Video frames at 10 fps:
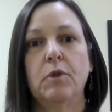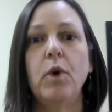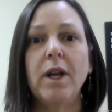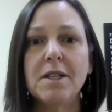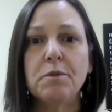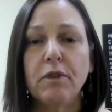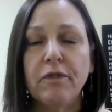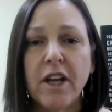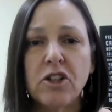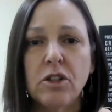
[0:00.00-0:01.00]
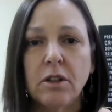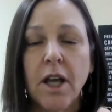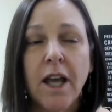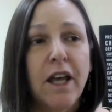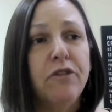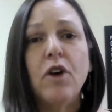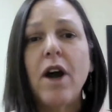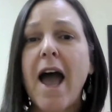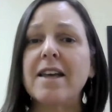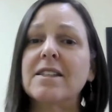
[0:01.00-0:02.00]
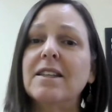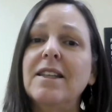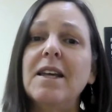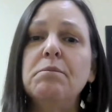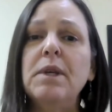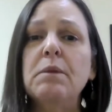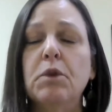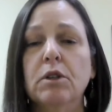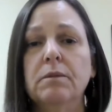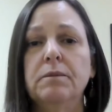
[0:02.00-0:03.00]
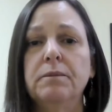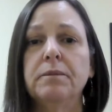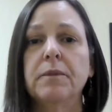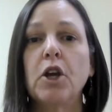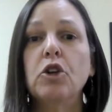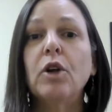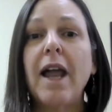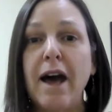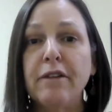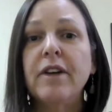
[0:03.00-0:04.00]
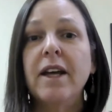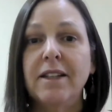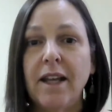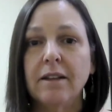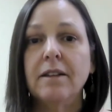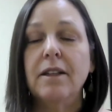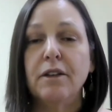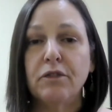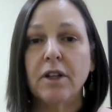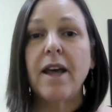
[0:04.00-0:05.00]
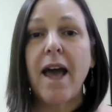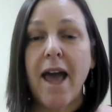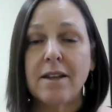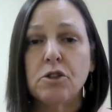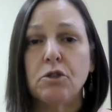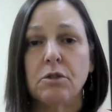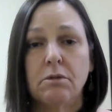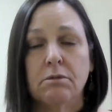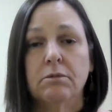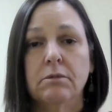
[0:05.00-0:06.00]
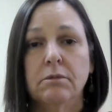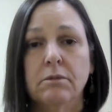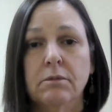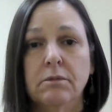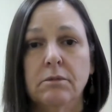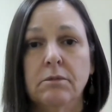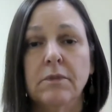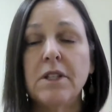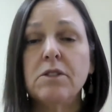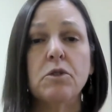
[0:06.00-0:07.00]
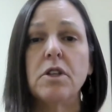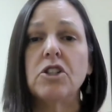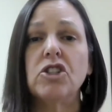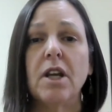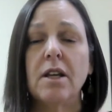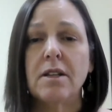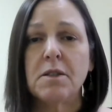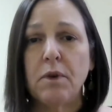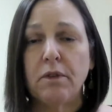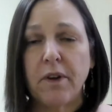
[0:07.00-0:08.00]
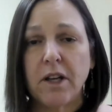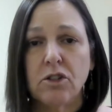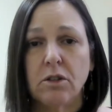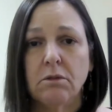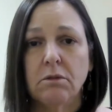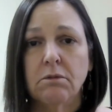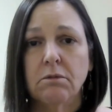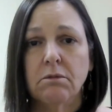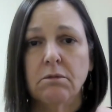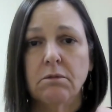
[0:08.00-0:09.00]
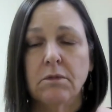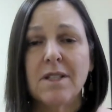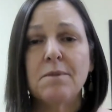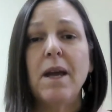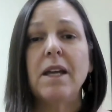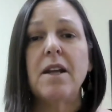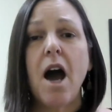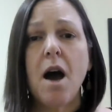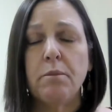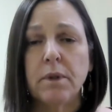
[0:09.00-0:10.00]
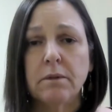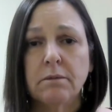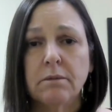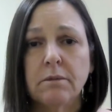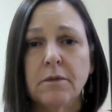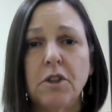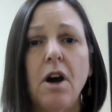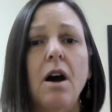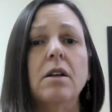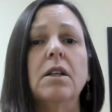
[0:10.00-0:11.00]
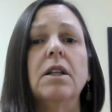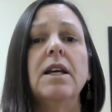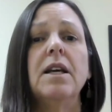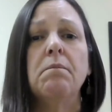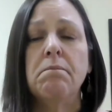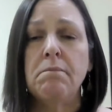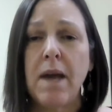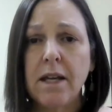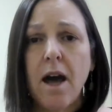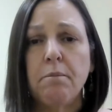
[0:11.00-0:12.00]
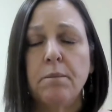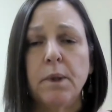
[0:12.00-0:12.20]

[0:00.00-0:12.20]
What is perfection? If you ask 10 people, you'll have 10 different answers. There's no such thing as perfection. It's made up, totally made up.